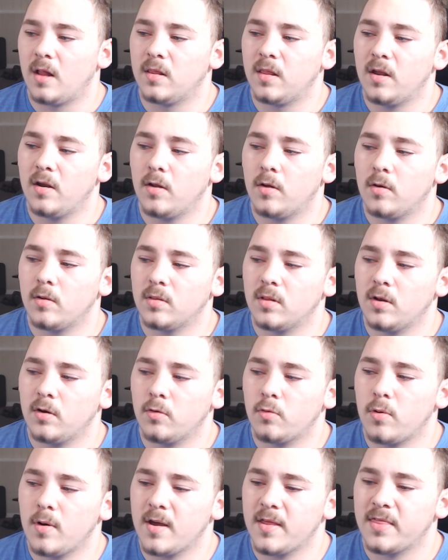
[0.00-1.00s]
little
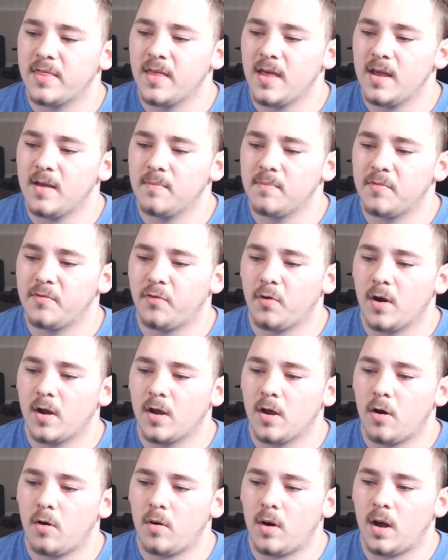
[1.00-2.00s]
quick thing before I
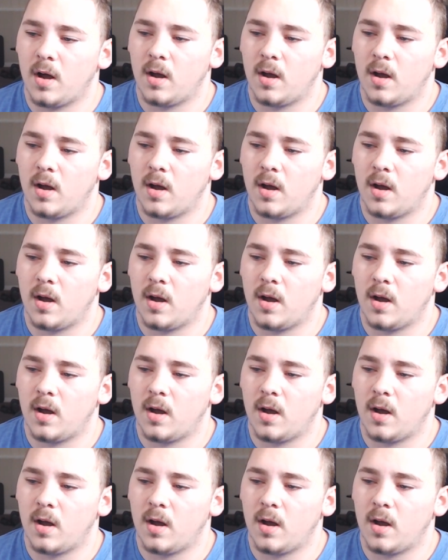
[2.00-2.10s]
go.